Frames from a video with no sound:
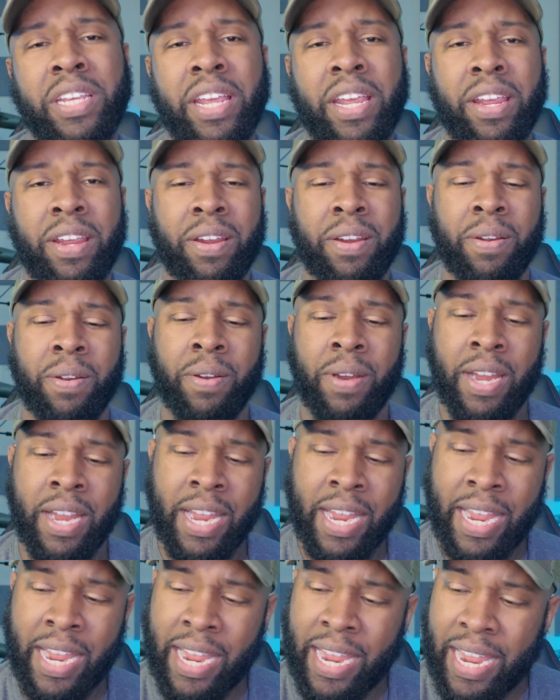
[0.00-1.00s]
here
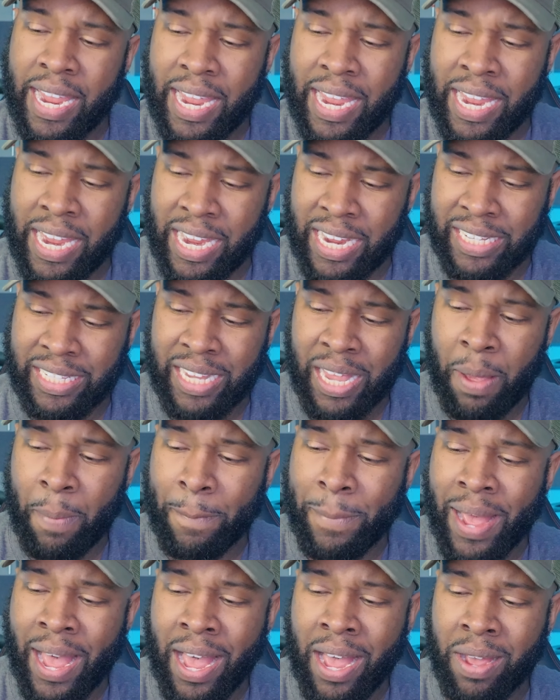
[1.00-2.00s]
is
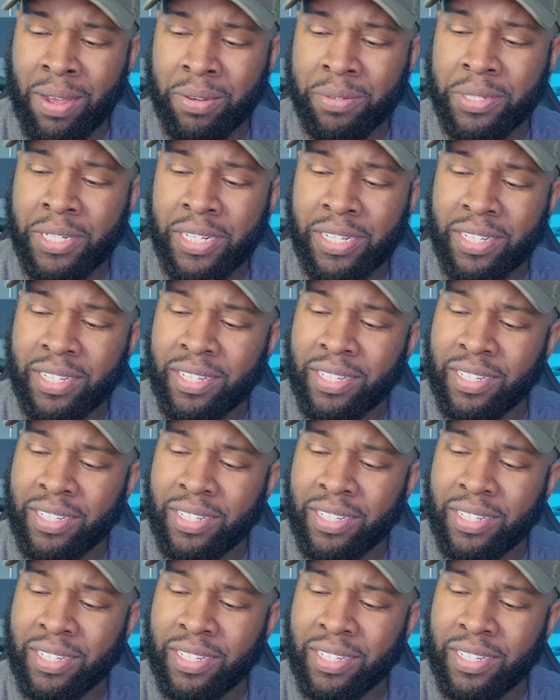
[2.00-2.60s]
about